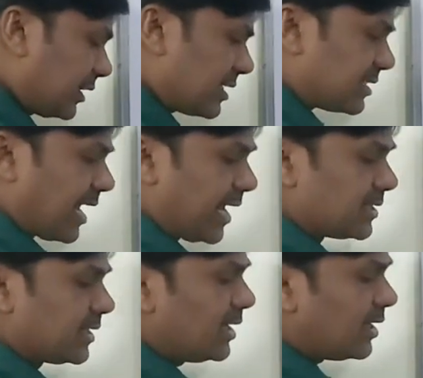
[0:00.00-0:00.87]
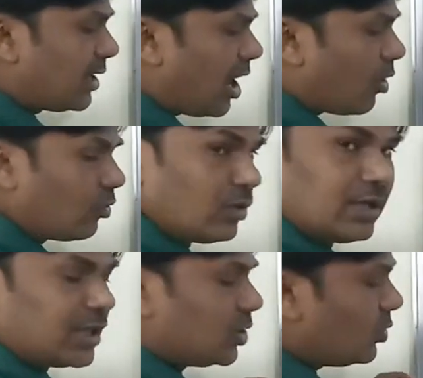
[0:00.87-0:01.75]
this tangent, now
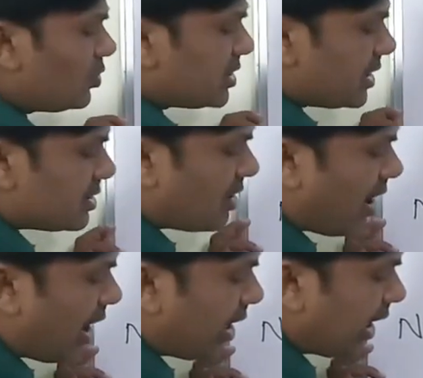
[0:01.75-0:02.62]
you just draw